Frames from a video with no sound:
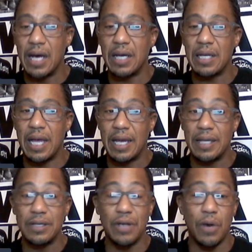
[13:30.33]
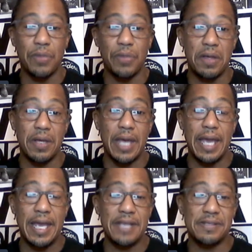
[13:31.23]
uh,
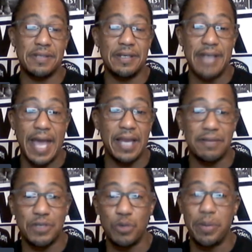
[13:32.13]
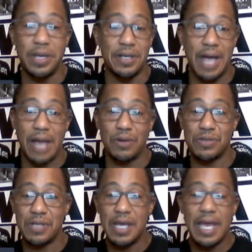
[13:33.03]
he's negative $2
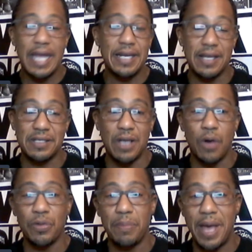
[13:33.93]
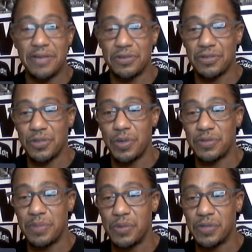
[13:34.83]
million. He doesn't own the masters to
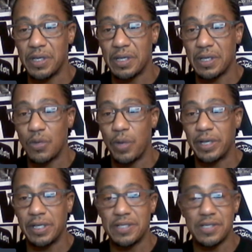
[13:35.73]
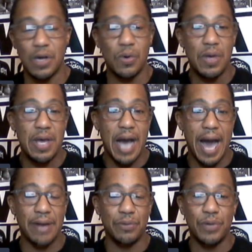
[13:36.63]
his music, Gwendolyn. So
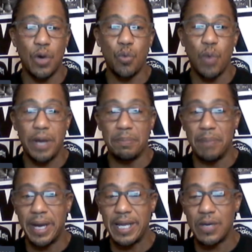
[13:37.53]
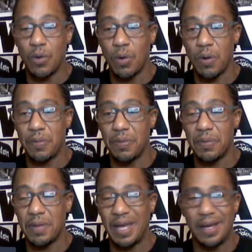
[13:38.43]
I don't know what money
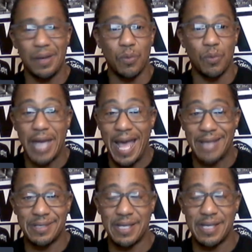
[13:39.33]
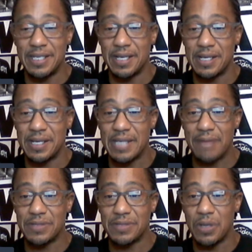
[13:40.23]
or what assets he does
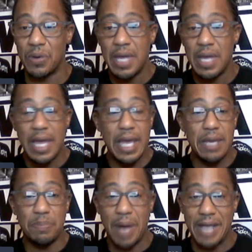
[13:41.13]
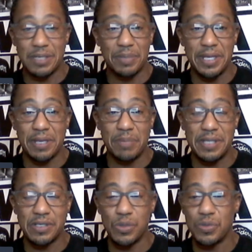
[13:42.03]
have. So he possibly could
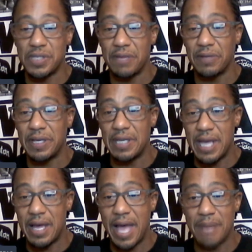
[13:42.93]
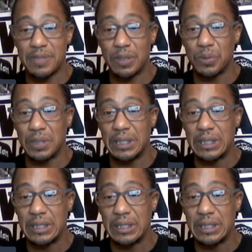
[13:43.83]
be sued civilly. Yeah, absolutely.